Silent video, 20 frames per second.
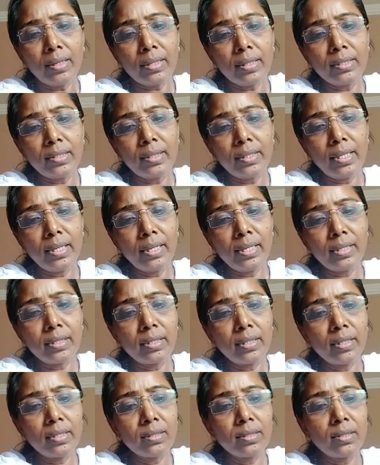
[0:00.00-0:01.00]

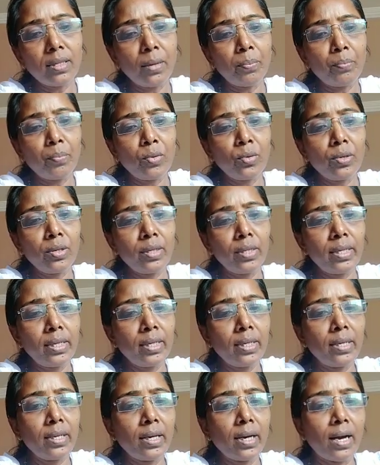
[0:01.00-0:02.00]
Conciliators
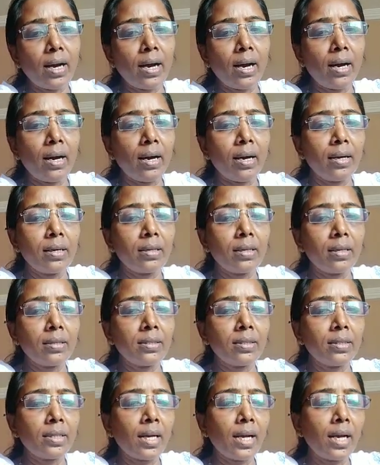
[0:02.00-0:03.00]
appointed are
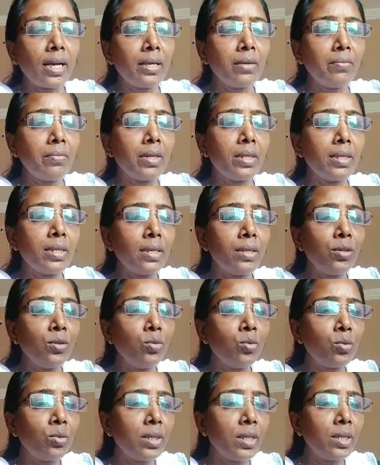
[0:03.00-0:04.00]
assigned with the
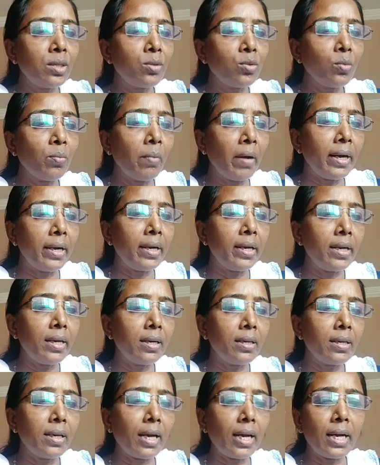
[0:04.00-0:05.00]
duty to
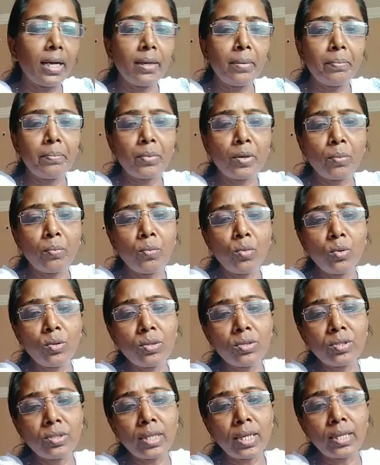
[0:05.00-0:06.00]
mandate and
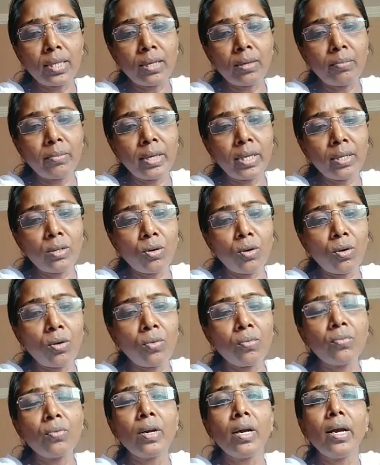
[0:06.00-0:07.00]
promote settlement
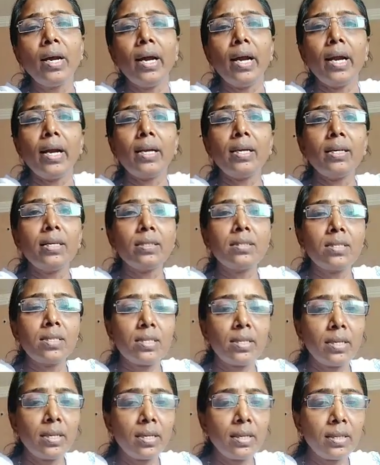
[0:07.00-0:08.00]
of
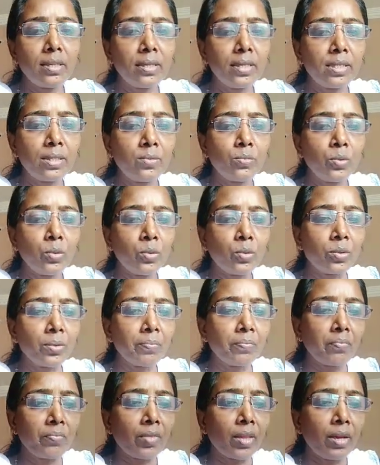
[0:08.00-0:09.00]
industrial dispute
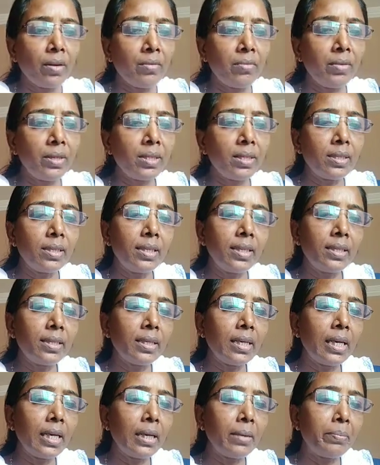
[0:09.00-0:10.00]
with
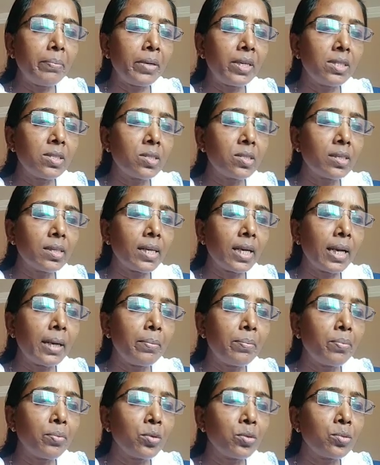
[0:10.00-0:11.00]
detailed
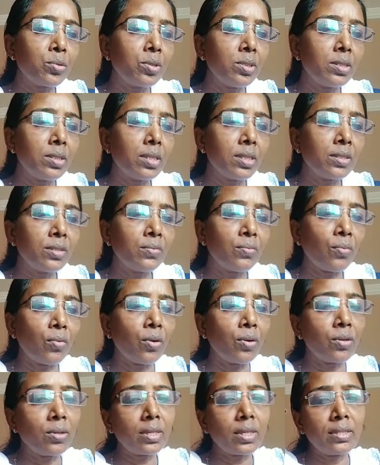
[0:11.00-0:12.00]
prescribed procedures
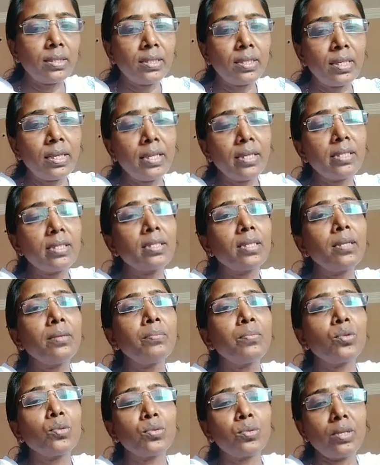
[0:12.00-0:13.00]
for
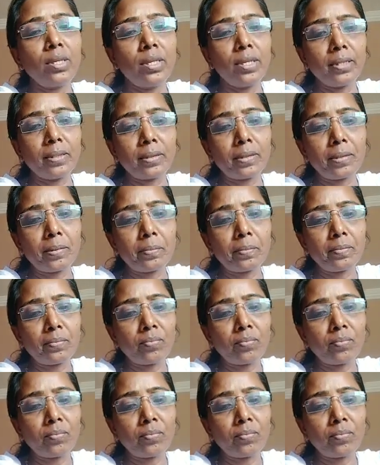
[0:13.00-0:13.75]
conciliation proceedings.